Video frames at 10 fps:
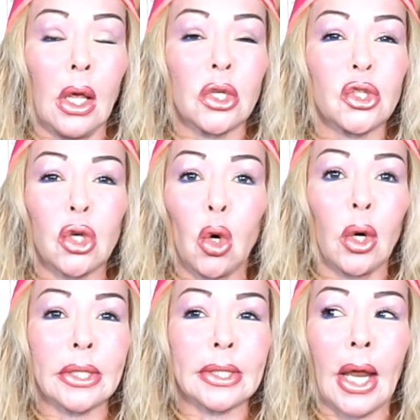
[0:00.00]
So
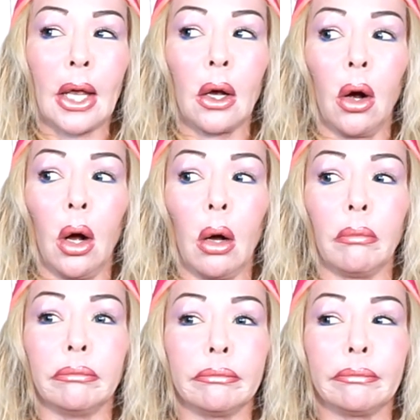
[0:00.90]
it's like,
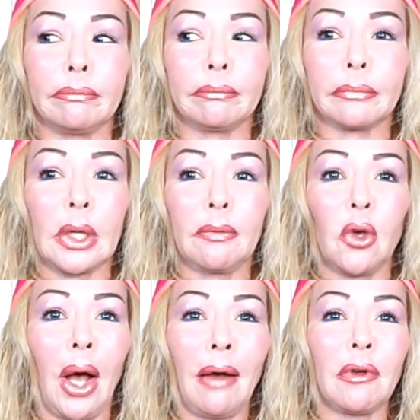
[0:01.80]
if
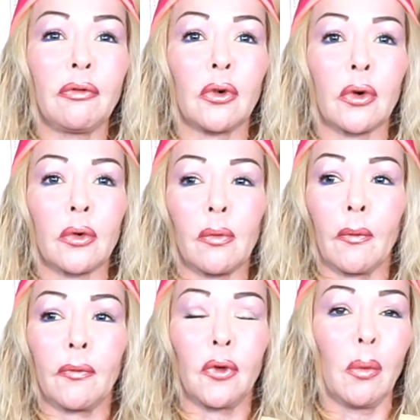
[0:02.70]
you have it for
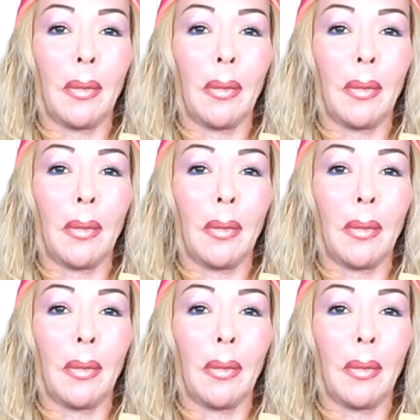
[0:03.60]
a few